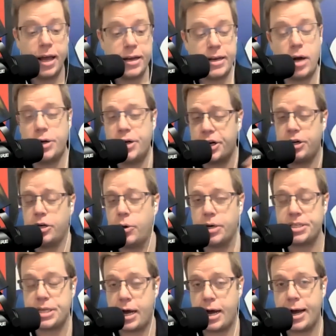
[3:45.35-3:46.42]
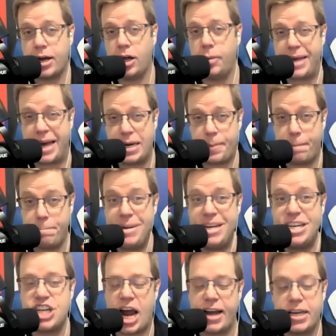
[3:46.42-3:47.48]
Now, you're going to notice, I call him Jan
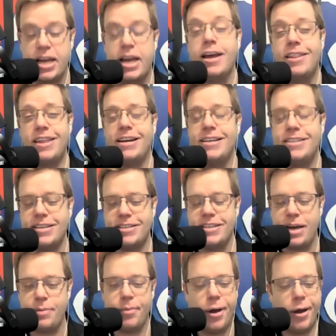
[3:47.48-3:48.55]
Mišák. That is his name.